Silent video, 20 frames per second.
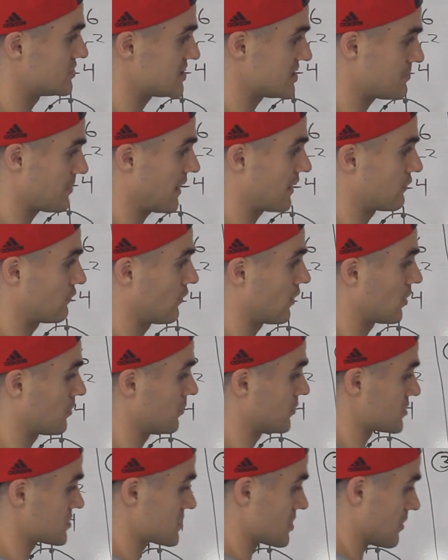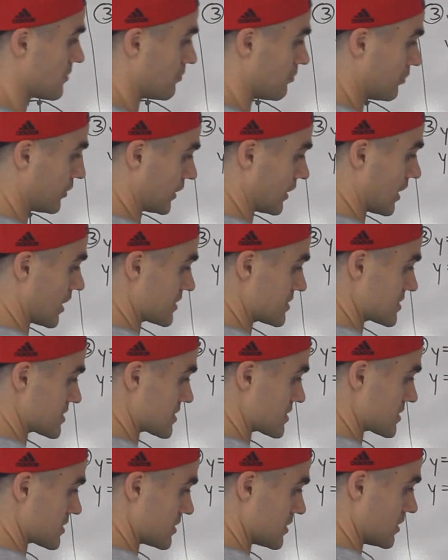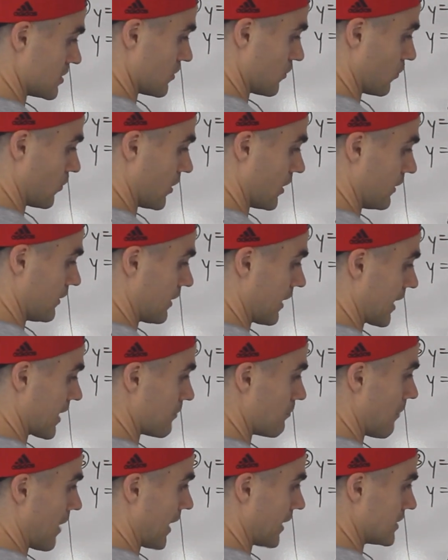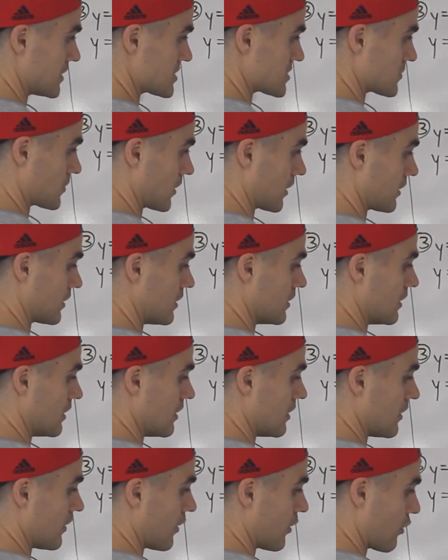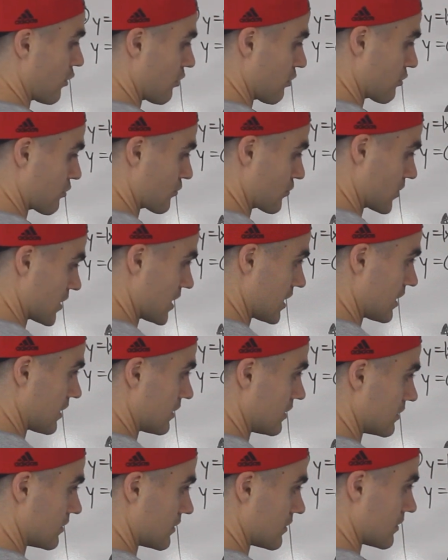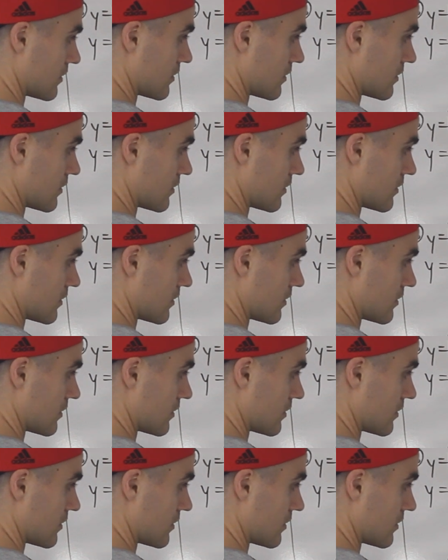dependent variables, plus one and minus one. Three,